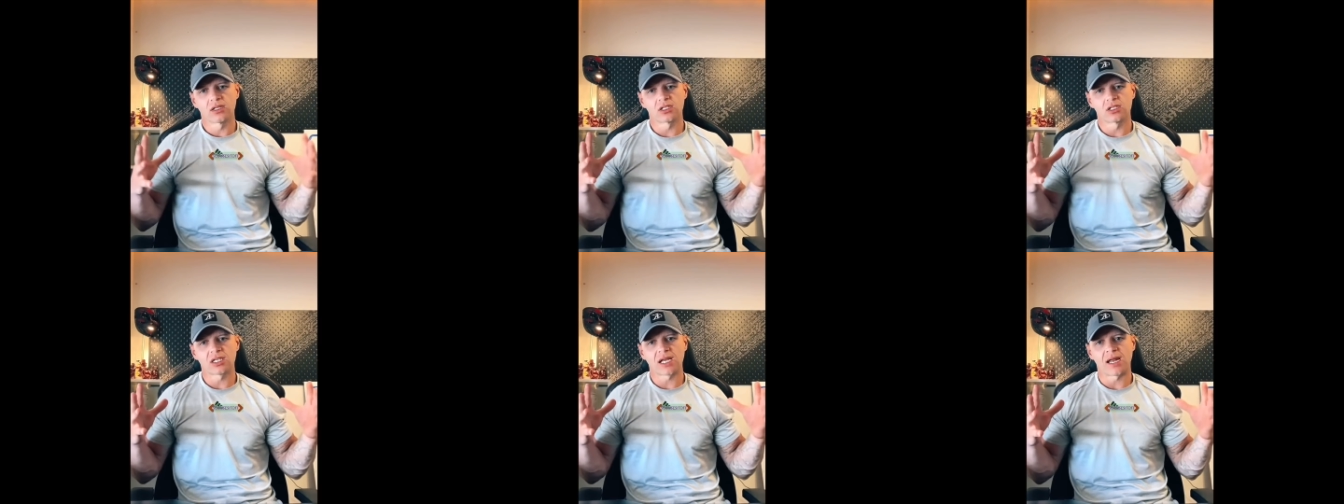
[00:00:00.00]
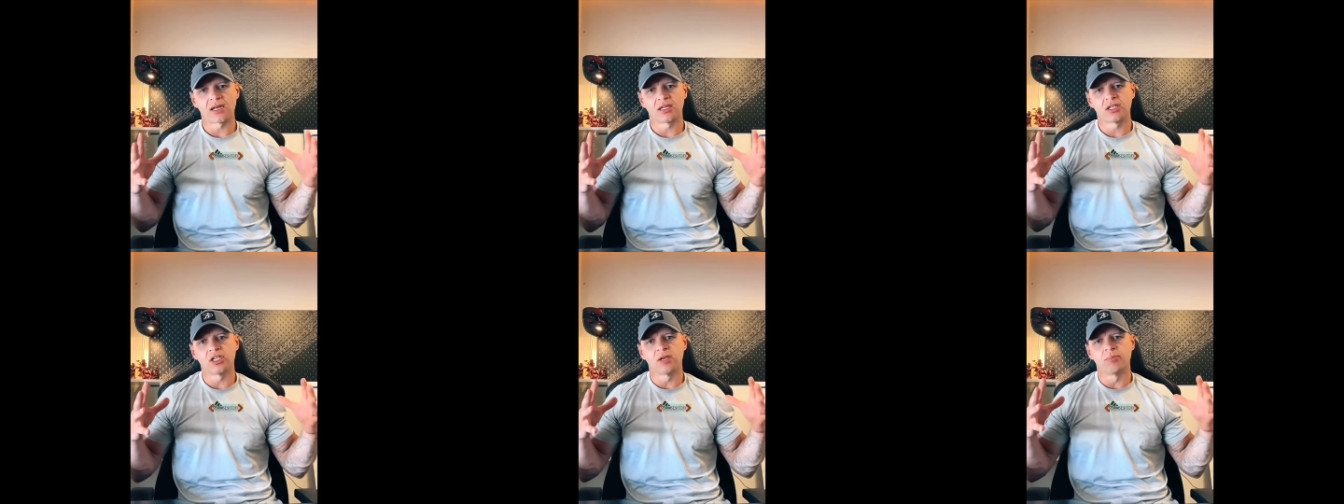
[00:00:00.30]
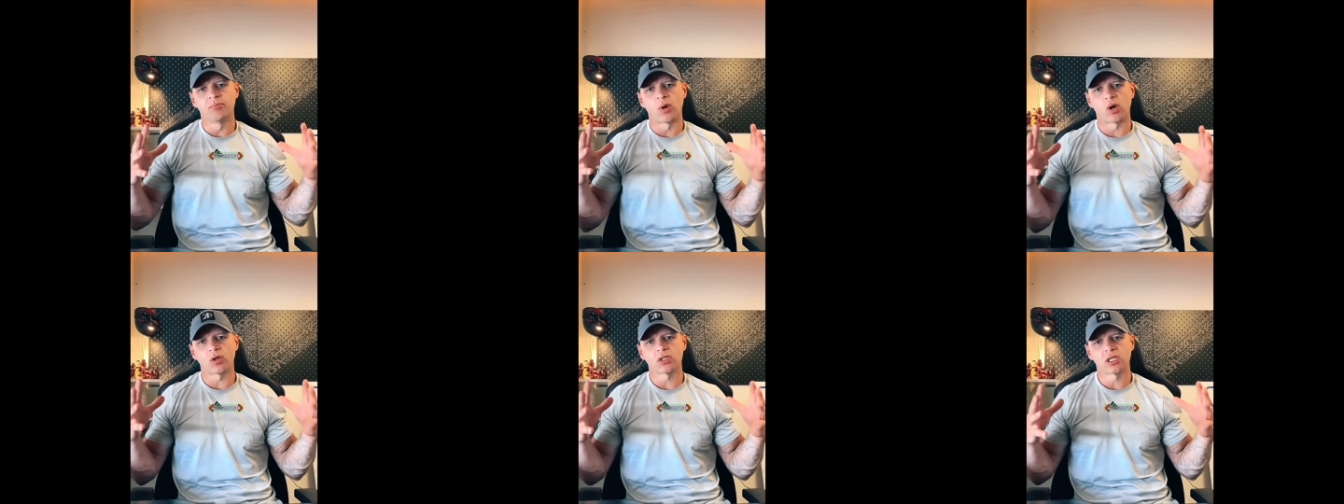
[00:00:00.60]
they're scanning
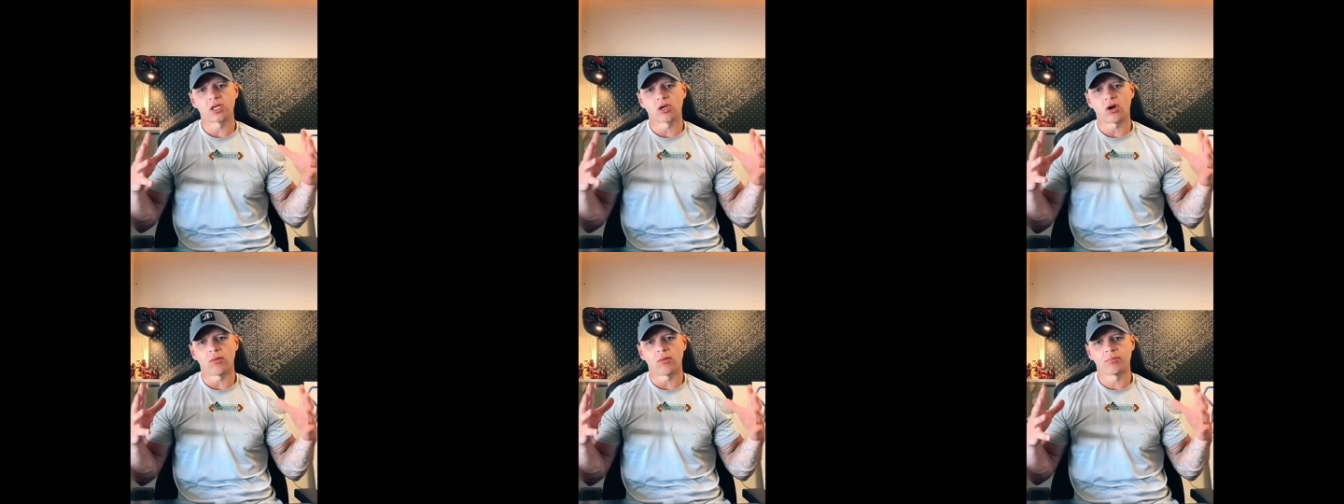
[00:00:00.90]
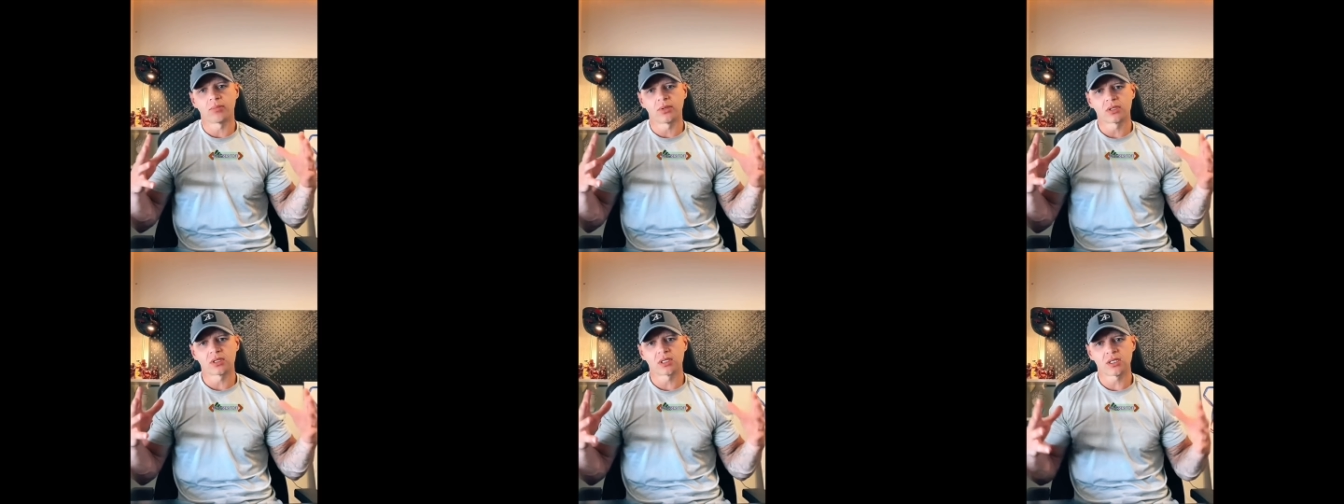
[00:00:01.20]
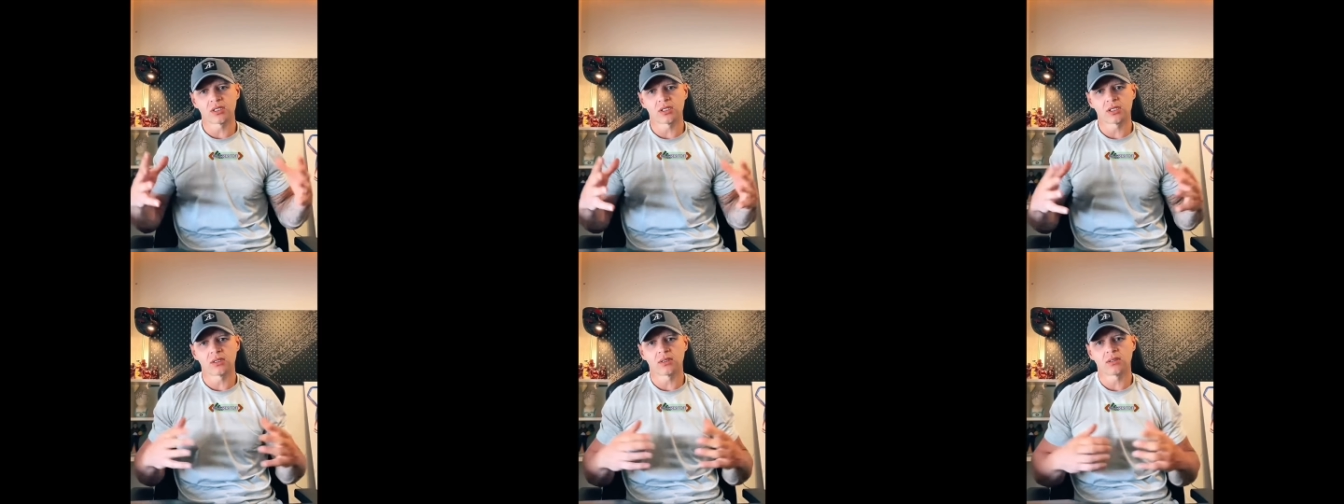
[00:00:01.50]
your body
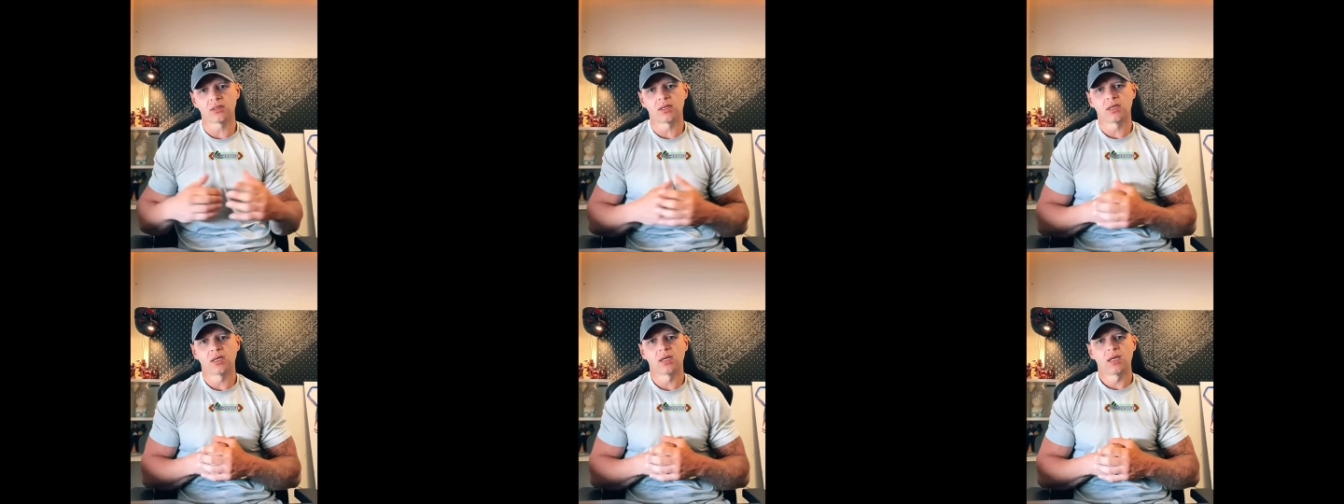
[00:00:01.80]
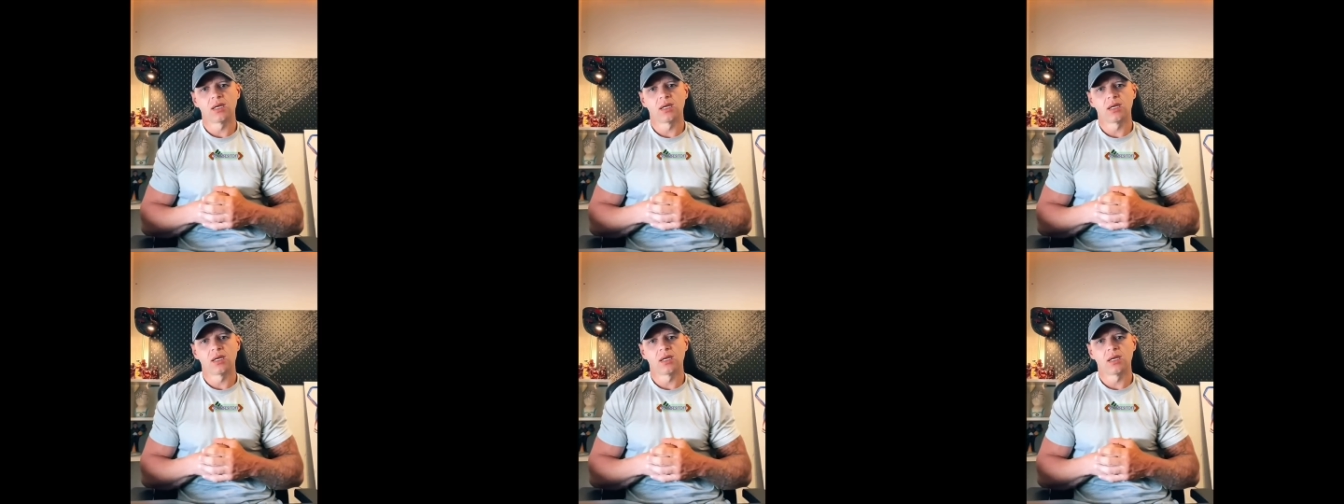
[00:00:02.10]
composition.